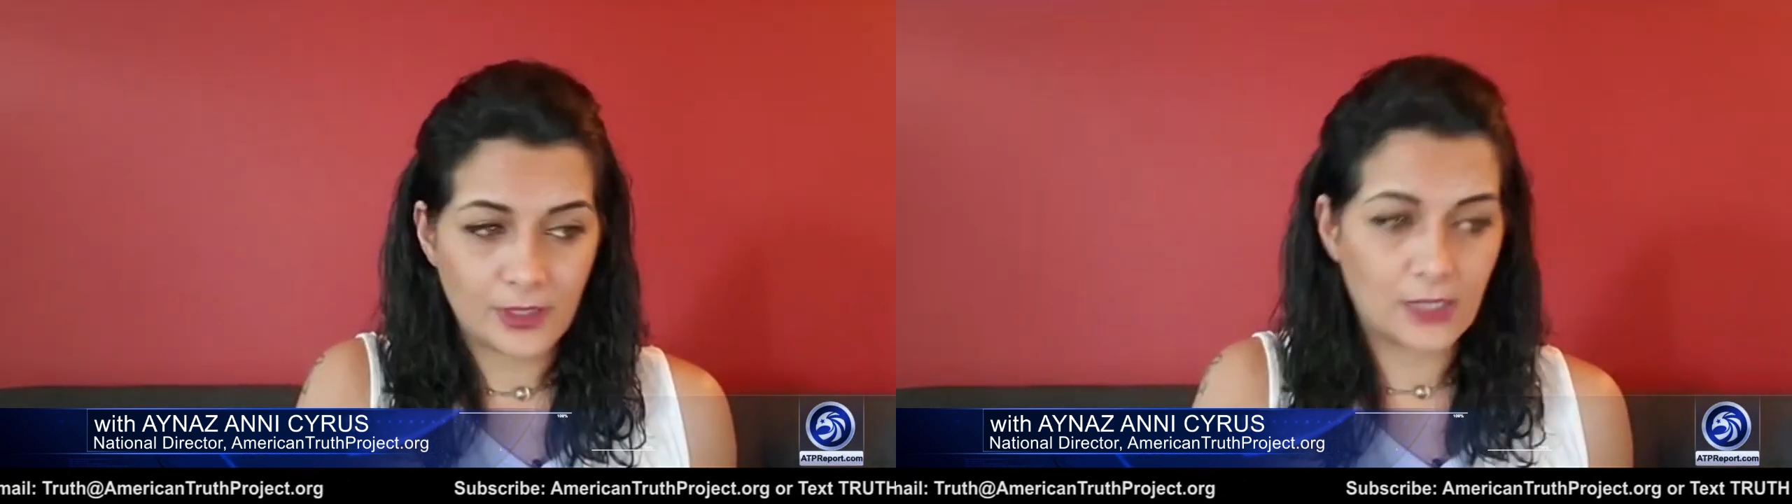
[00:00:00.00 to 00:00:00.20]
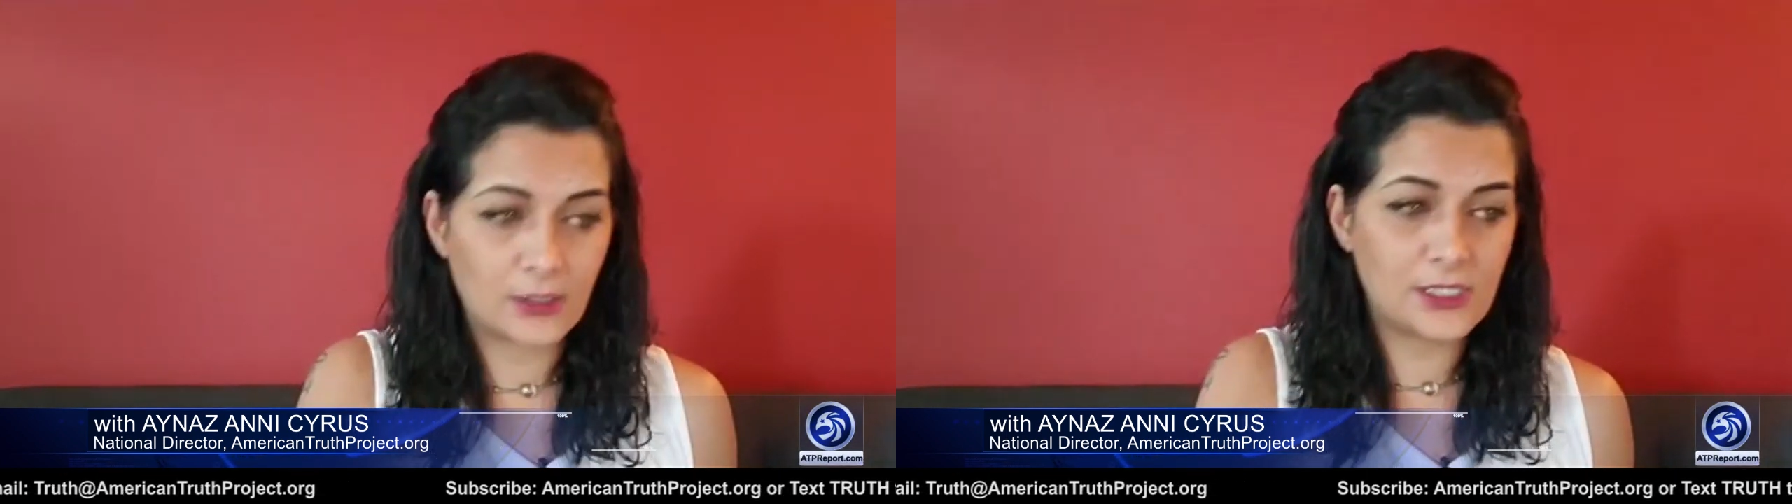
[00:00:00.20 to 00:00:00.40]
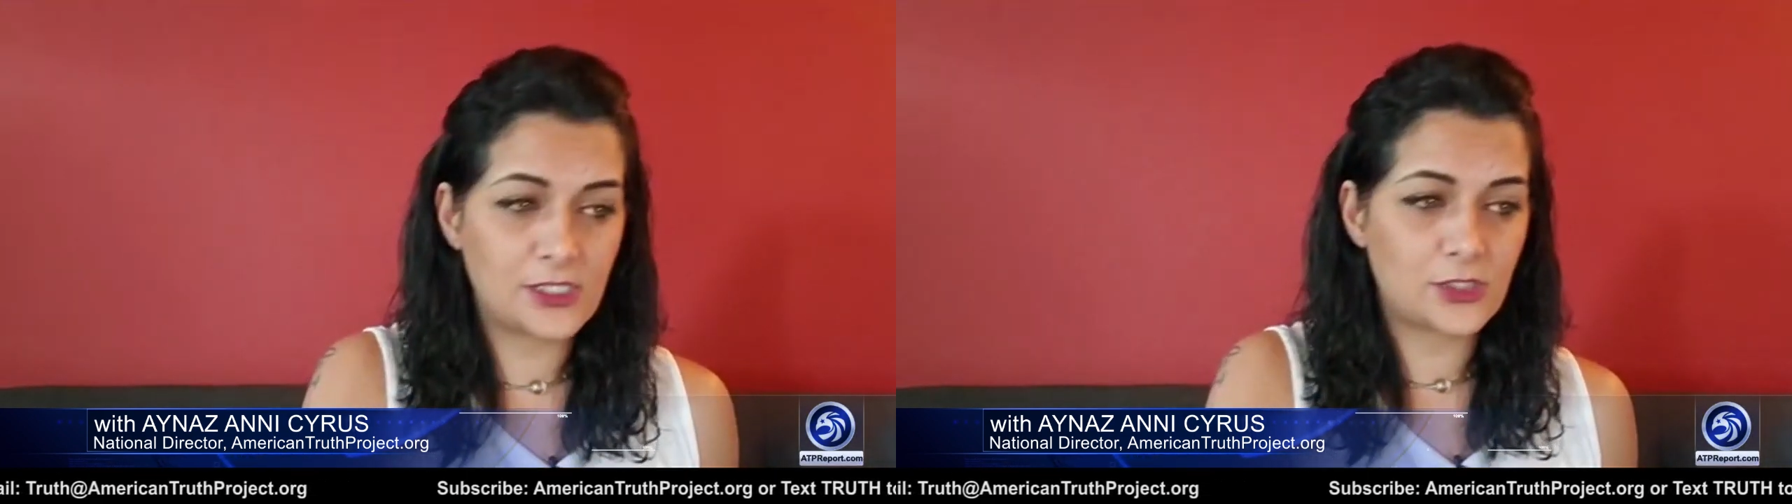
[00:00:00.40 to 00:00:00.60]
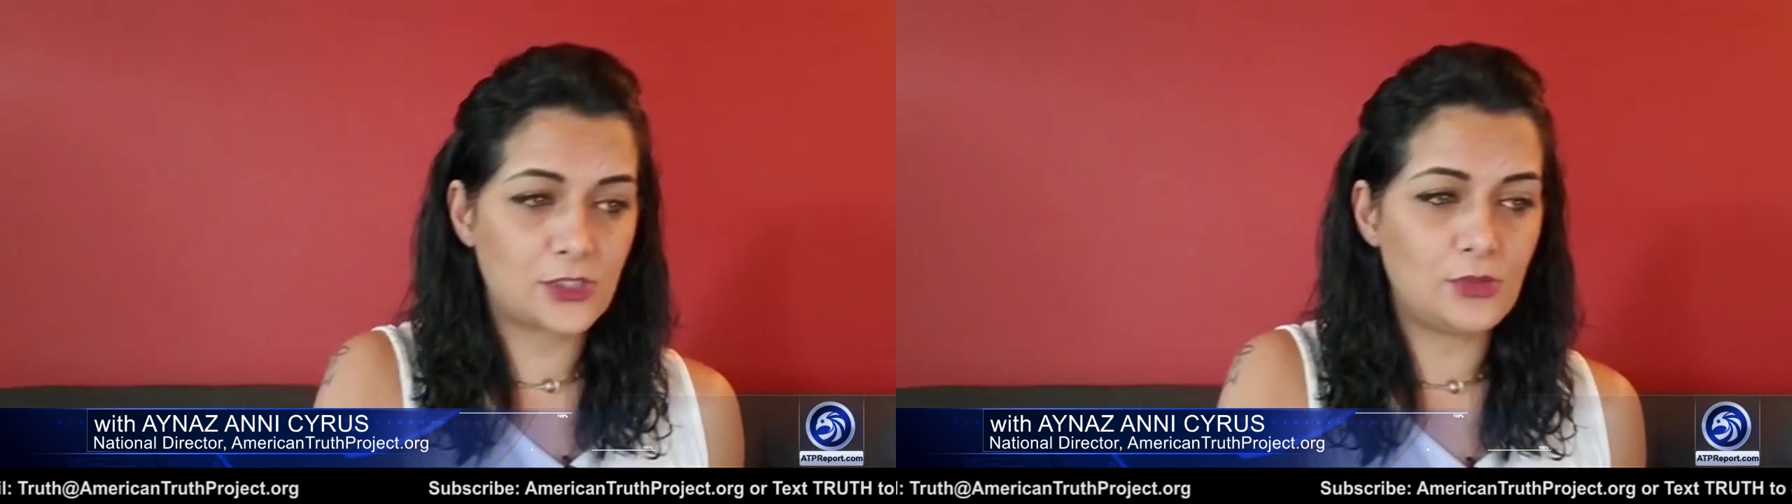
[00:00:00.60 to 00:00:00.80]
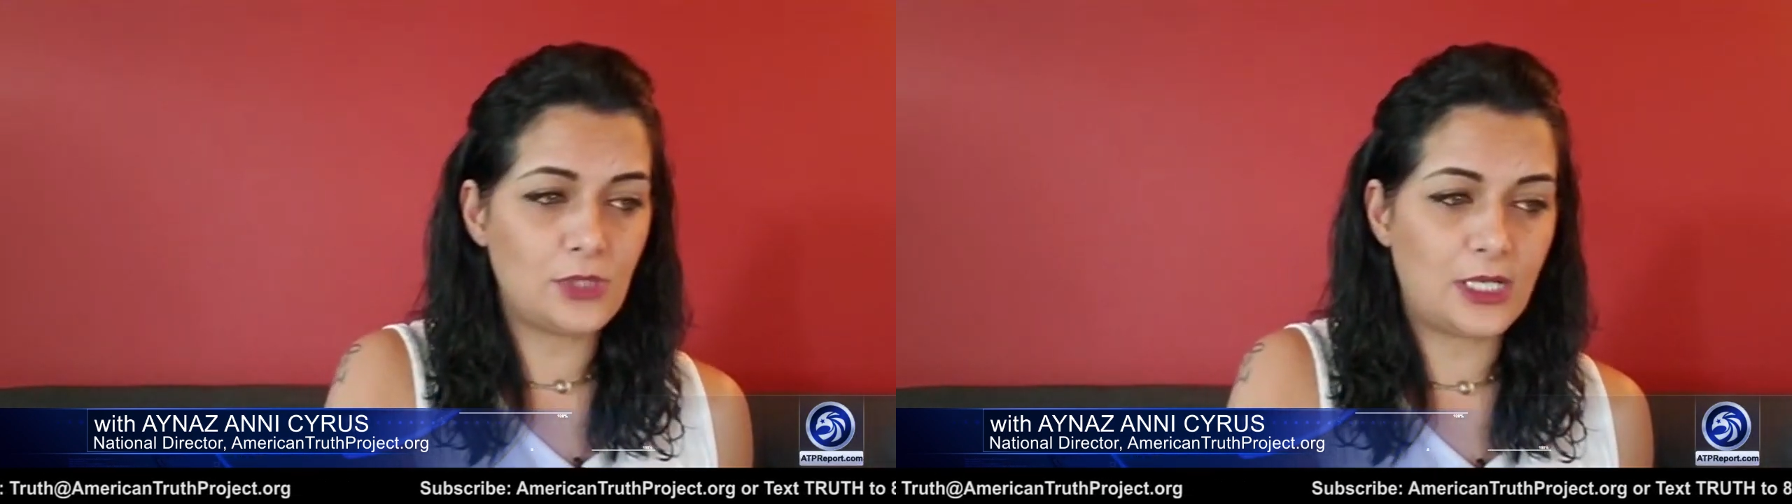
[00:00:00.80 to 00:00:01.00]
Now let's
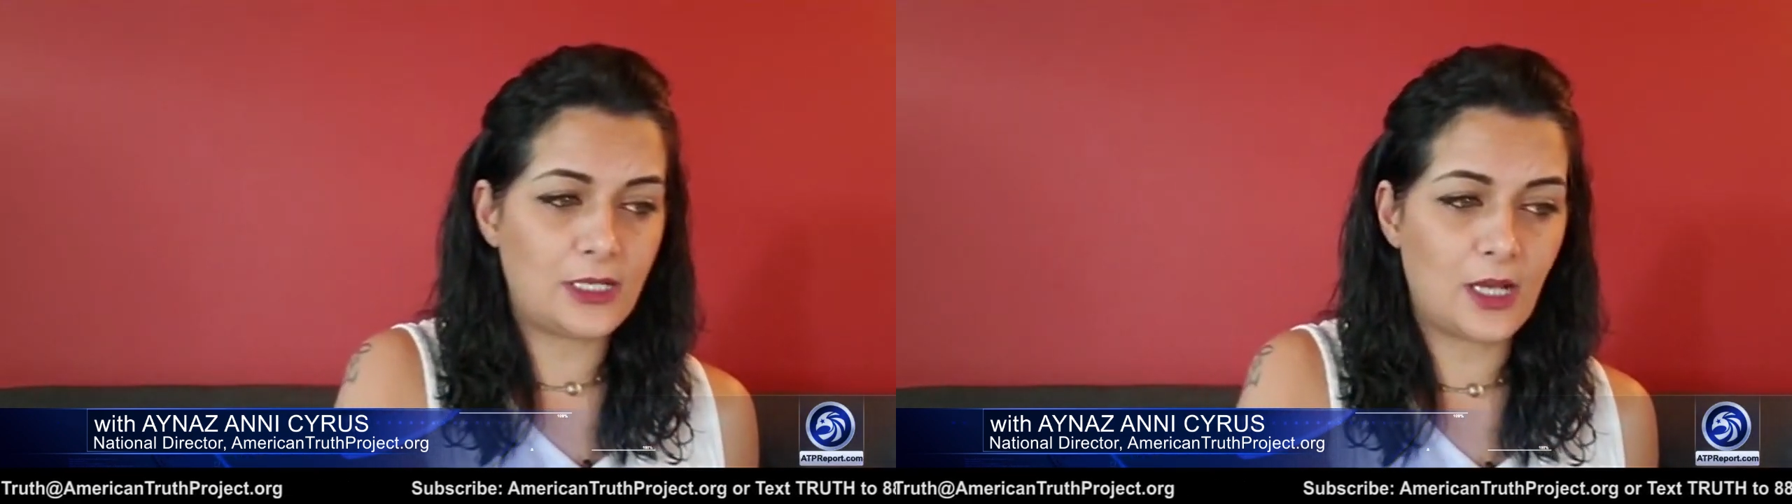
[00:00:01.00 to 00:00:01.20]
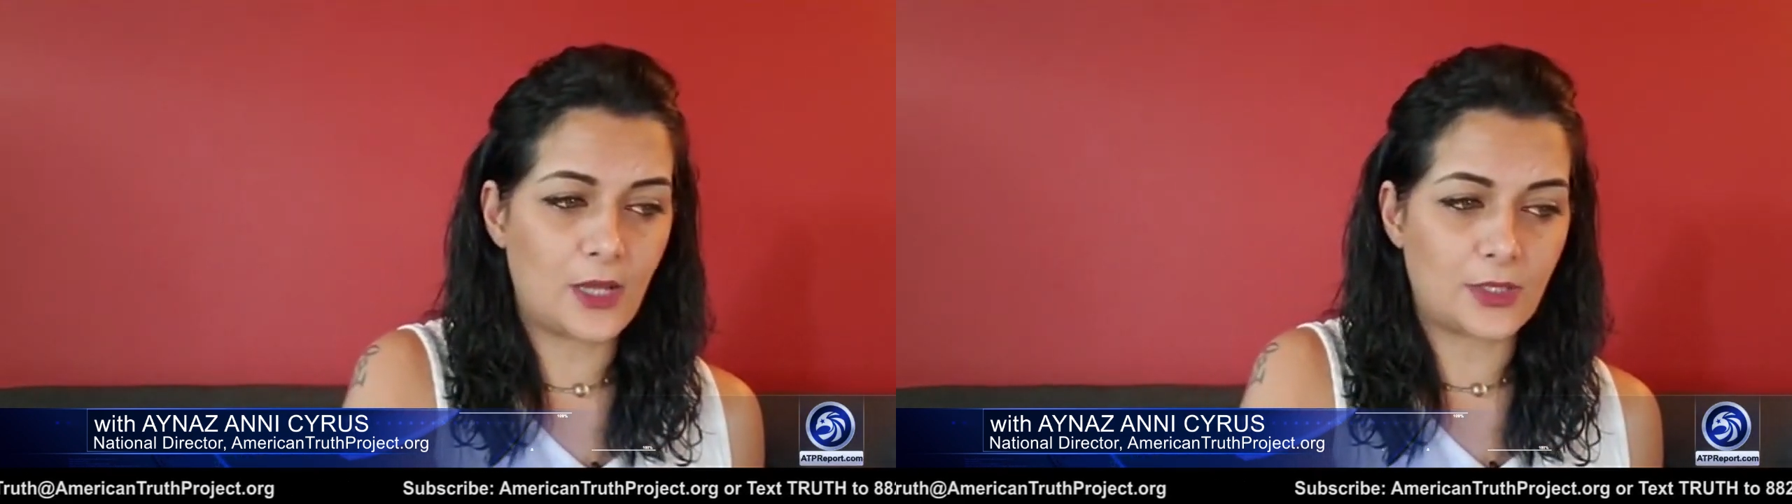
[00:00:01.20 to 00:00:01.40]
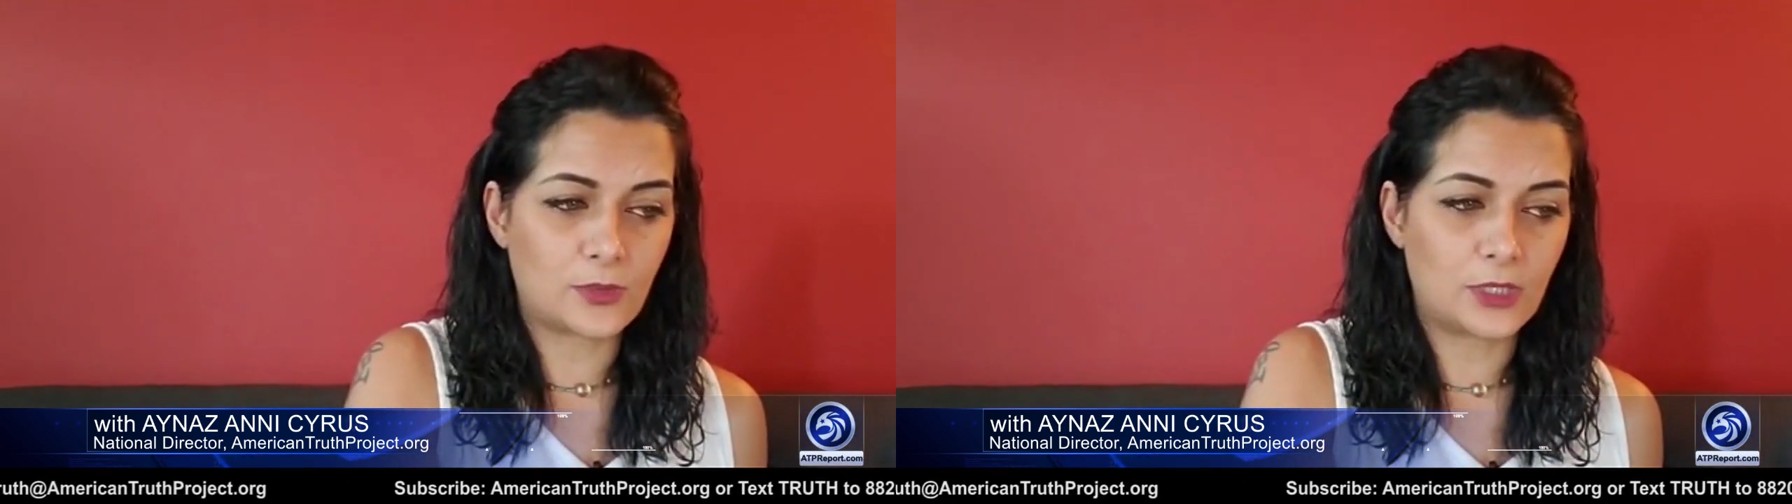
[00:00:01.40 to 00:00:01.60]
do another